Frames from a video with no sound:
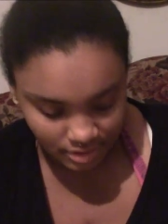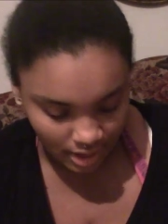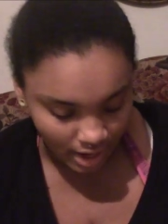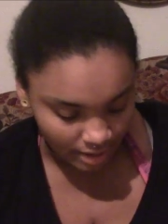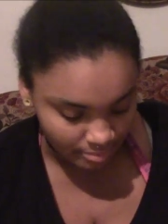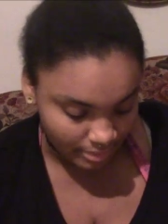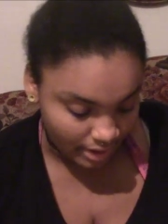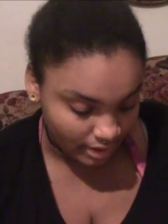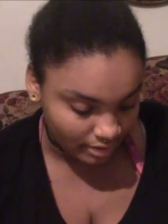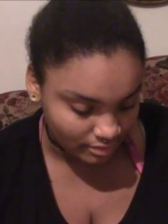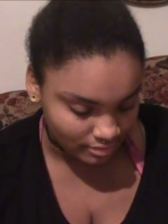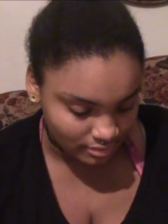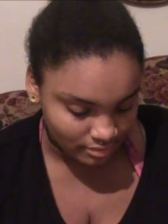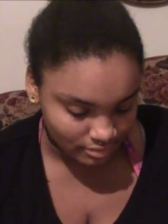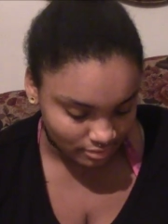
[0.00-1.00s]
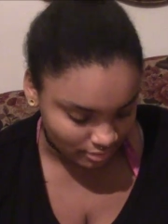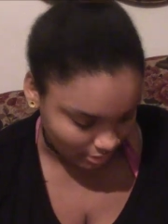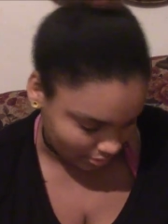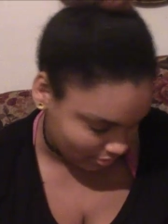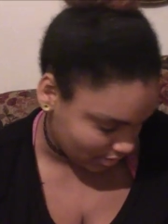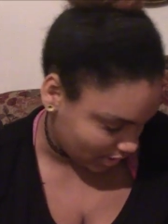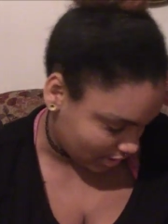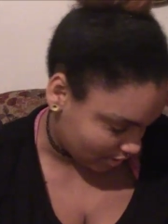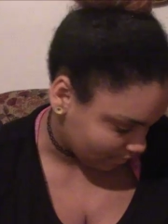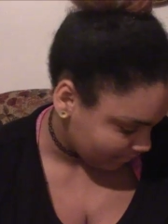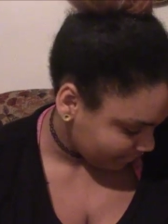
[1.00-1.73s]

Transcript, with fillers: eye bags, so yeah.